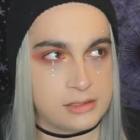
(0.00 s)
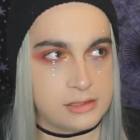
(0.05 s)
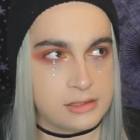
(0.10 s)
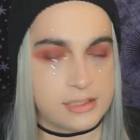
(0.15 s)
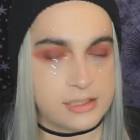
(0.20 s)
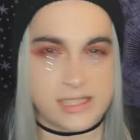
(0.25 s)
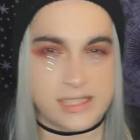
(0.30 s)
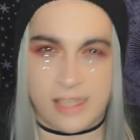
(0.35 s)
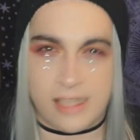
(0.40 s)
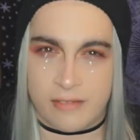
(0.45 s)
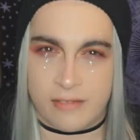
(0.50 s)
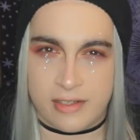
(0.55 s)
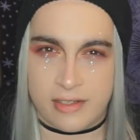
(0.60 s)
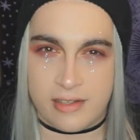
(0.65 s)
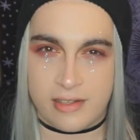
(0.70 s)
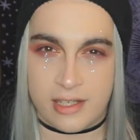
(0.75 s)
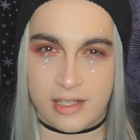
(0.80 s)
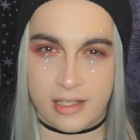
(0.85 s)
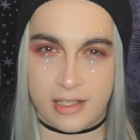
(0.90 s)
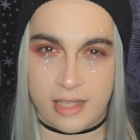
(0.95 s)

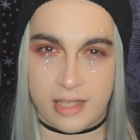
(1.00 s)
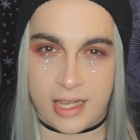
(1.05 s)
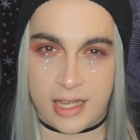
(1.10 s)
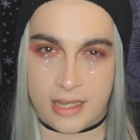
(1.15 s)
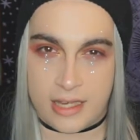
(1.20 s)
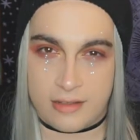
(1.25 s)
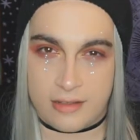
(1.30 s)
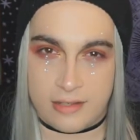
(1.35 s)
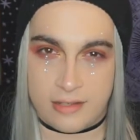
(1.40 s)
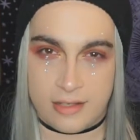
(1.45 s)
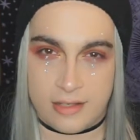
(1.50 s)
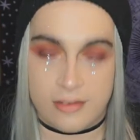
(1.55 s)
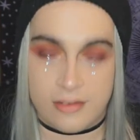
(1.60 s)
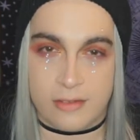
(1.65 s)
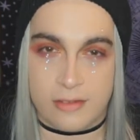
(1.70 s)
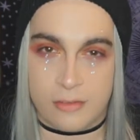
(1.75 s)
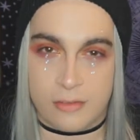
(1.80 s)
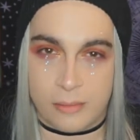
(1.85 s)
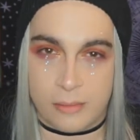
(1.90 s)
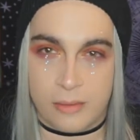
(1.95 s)
17, 18,
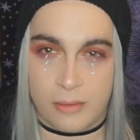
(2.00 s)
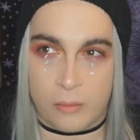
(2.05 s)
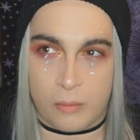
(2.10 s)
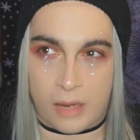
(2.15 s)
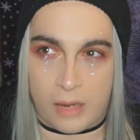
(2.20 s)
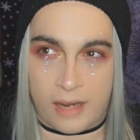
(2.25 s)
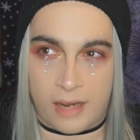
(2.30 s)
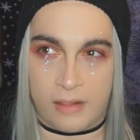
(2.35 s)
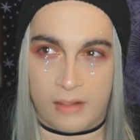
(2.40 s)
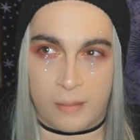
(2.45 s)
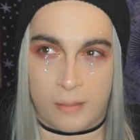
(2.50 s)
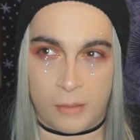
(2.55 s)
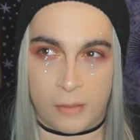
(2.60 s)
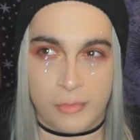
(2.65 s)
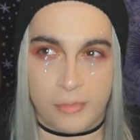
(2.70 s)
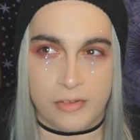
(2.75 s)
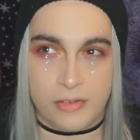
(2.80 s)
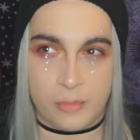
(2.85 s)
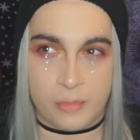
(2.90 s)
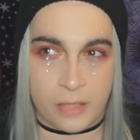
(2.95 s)
so it's been a while. I'm
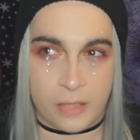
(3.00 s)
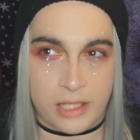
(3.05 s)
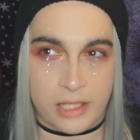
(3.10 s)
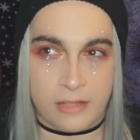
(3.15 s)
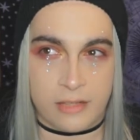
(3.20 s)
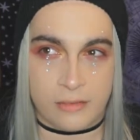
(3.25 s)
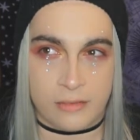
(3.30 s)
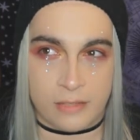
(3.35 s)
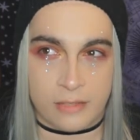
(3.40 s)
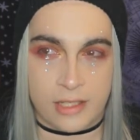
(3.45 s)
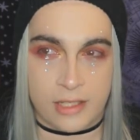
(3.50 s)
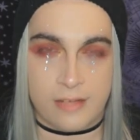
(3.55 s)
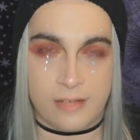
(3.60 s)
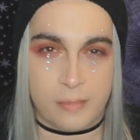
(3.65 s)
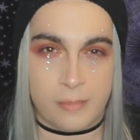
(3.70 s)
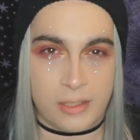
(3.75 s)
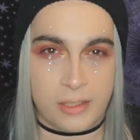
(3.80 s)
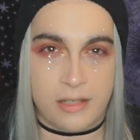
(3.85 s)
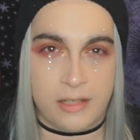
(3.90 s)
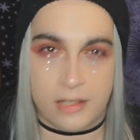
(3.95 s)
almost 23. It's
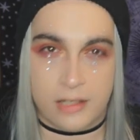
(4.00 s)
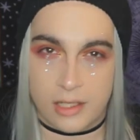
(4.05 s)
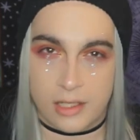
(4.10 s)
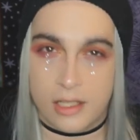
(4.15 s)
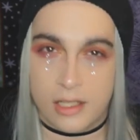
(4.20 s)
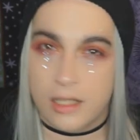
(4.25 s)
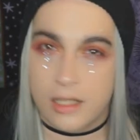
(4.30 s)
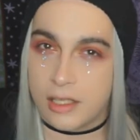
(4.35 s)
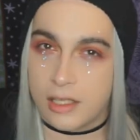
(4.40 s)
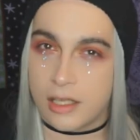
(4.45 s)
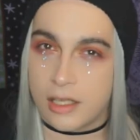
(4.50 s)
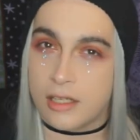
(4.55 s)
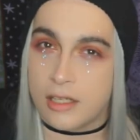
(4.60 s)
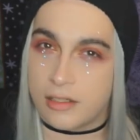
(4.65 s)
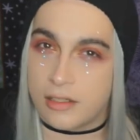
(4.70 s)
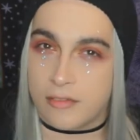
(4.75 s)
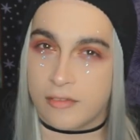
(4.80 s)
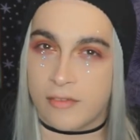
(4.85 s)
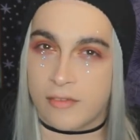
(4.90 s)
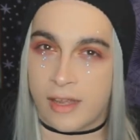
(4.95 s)
been a
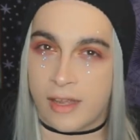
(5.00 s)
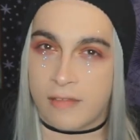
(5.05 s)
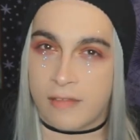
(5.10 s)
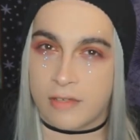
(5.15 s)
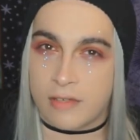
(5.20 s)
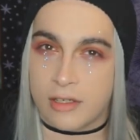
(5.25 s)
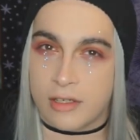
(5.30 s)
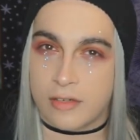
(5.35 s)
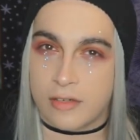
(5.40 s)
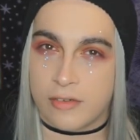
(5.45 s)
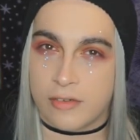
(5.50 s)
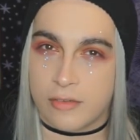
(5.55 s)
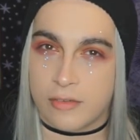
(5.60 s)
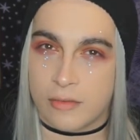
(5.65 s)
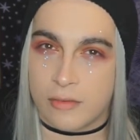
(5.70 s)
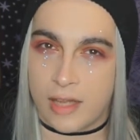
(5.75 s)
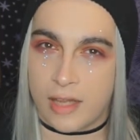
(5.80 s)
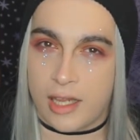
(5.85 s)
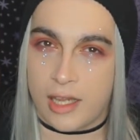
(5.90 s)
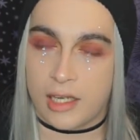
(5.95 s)
good 5 years,
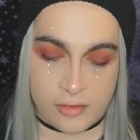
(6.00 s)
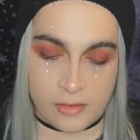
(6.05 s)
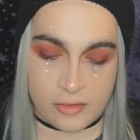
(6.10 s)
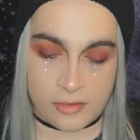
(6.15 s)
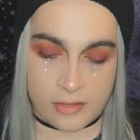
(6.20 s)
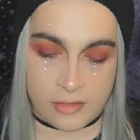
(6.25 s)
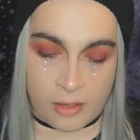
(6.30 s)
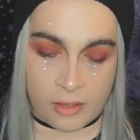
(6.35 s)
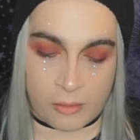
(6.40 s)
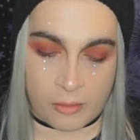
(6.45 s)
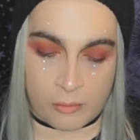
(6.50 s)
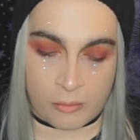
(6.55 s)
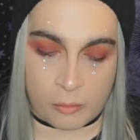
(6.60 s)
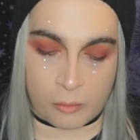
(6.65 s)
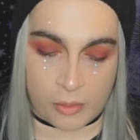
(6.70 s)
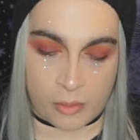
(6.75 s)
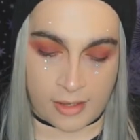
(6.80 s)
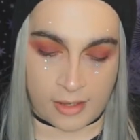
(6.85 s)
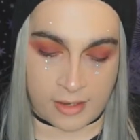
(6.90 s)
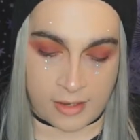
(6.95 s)
right? So
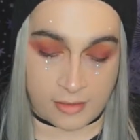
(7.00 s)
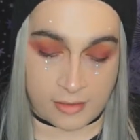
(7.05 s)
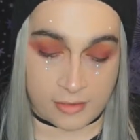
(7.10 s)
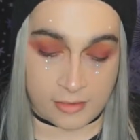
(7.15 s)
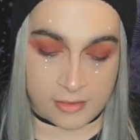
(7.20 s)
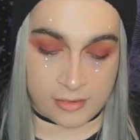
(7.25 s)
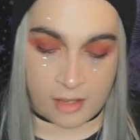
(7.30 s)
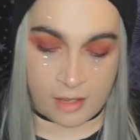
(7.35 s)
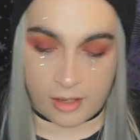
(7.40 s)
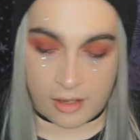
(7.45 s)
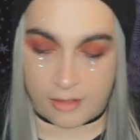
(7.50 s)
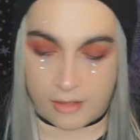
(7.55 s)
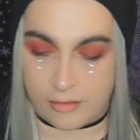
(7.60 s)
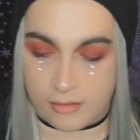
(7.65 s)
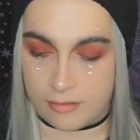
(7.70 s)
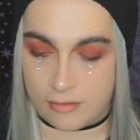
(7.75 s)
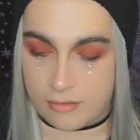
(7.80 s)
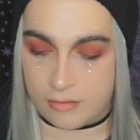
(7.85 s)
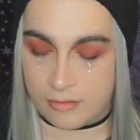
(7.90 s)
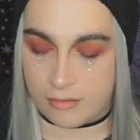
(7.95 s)
when I saw
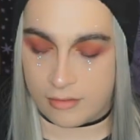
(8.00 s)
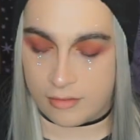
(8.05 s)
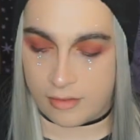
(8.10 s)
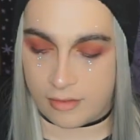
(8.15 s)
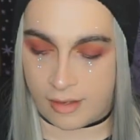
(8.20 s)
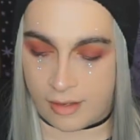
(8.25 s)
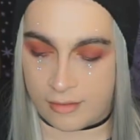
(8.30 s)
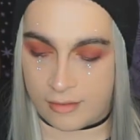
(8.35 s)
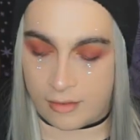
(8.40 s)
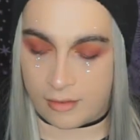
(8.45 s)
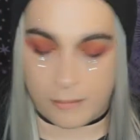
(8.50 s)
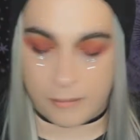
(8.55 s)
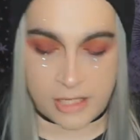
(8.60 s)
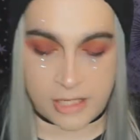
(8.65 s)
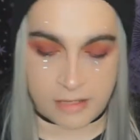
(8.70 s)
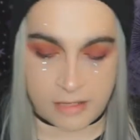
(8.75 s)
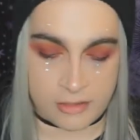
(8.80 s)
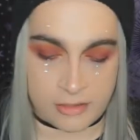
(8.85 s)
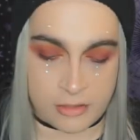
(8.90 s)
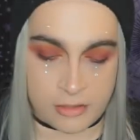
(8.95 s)
it, I
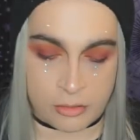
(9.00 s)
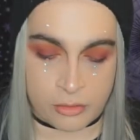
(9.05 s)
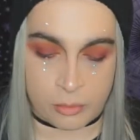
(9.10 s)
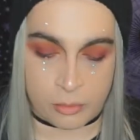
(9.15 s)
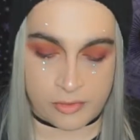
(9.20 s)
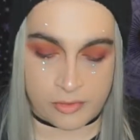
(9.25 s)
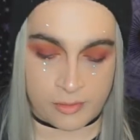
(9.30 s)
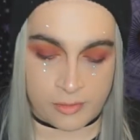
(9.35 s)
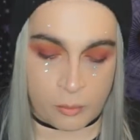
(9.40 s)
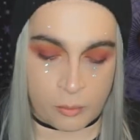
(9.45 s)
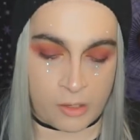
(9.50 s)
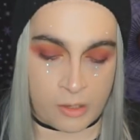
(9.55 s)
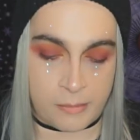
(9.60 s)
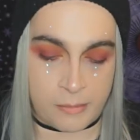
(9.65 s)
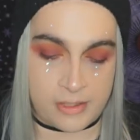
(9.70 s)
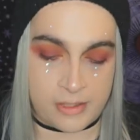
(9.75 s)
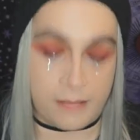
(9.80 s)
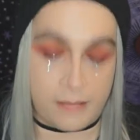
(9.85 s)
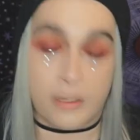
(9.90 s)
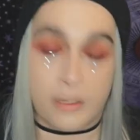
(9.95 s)
immediately knew it was the one.
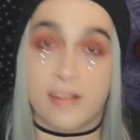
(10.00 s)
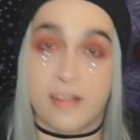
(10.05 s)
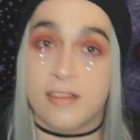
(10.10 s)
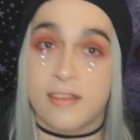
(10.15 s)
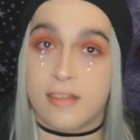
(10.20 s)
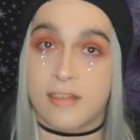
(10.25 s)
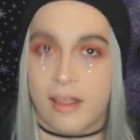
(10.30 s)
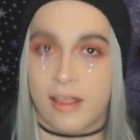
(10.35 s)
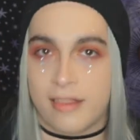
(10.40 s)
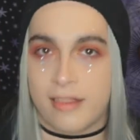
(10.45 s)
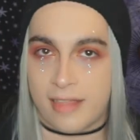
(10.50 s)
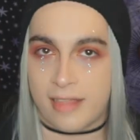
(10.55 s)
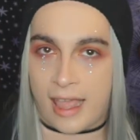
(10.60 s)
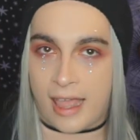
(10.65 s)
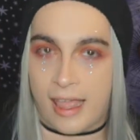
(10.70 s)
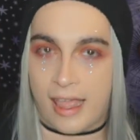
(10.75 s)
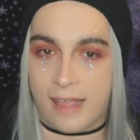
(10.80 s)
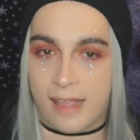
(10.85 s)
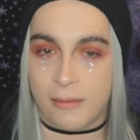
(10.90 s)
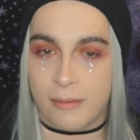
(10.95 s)
Then when I saw
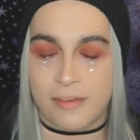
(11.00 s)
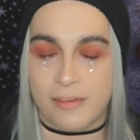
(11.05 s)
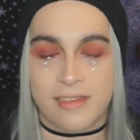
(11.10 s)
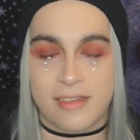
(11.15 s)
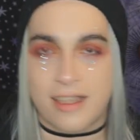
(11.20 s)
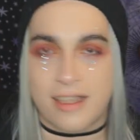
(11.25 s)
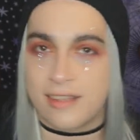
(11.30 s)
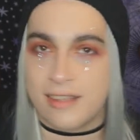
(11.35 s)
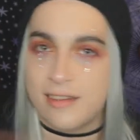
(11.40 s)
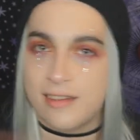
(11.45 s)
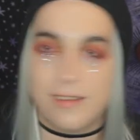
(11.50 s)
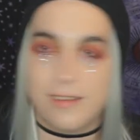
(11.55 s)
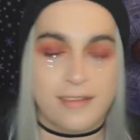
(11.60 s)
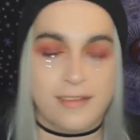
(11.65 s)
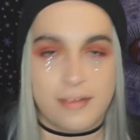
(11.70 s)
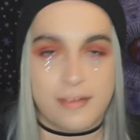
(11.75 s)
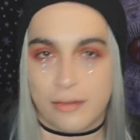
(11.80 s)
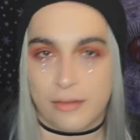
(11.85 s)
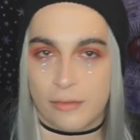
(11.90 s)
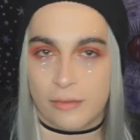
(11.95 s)
that, I was like, this
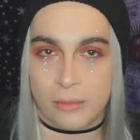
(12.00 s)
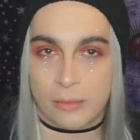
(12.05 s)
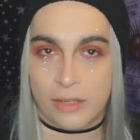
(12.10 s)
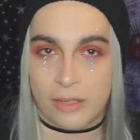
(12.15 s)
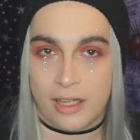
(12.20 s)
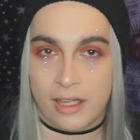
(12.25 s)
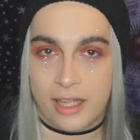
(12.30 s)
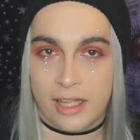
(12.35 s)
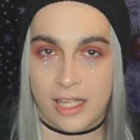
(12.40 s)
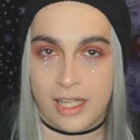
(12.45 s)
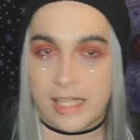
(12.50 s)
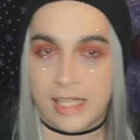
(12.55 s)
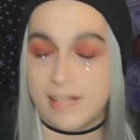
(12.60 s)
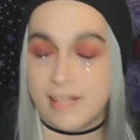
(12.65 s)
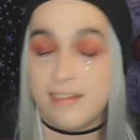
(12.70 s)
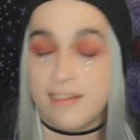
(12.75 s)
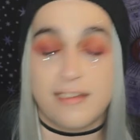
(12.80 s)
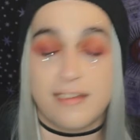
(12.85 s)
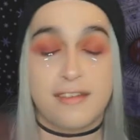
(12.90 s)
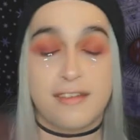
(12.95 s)
is
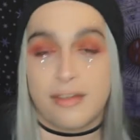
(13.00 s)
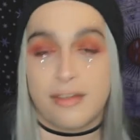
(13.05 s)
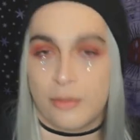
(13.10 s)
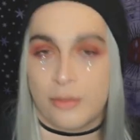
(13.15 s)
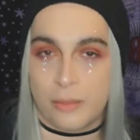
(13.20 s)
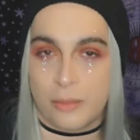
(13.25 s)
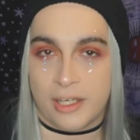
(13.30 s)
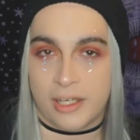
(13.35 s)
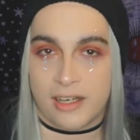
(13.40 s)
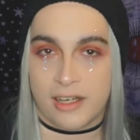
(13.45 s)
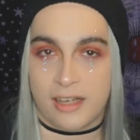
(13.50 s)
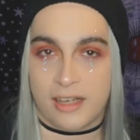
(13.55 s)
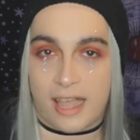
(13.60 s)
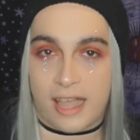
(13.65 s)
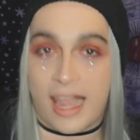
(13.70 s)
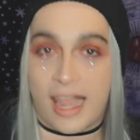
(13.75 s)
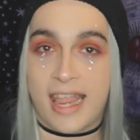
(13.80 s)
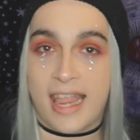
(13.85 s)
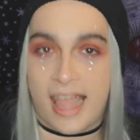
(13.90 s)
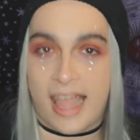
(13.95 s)
too weird.
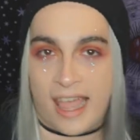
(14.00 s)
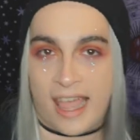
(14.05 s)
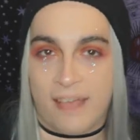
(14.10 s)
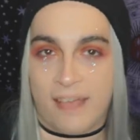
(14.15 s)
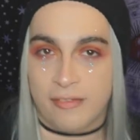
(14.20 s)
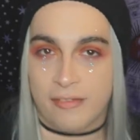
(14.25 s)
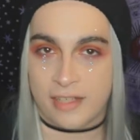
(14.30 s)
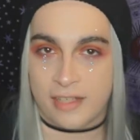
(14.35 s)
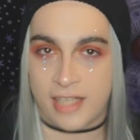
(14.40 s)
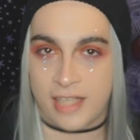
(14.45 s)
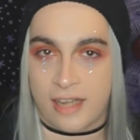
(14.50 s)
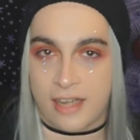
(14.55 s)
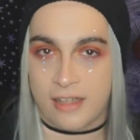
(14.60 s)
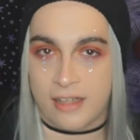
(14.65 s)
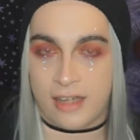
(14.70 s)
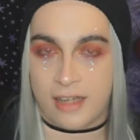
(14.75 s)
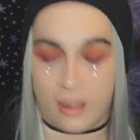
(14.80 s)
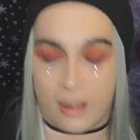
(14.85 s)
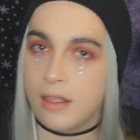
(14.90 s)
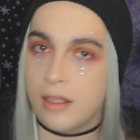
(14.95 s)
I have to get
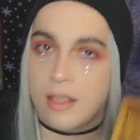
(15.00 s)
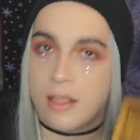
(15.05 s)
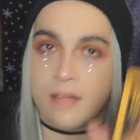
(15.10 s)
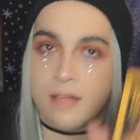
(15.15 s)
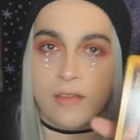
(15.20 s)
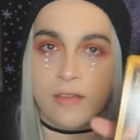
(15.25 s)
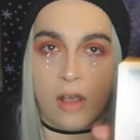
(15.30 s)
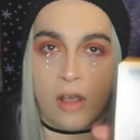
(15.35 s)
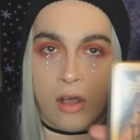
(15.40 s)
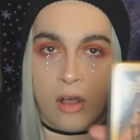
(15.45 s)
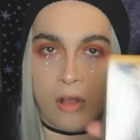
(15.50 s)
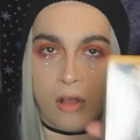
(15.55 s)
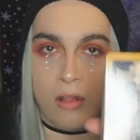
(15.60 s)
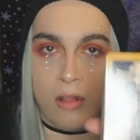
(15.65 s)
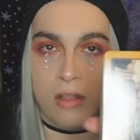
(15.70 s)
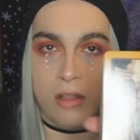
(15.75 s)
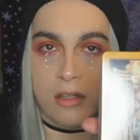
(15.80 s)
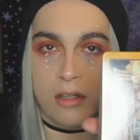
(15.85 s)
it now. It's all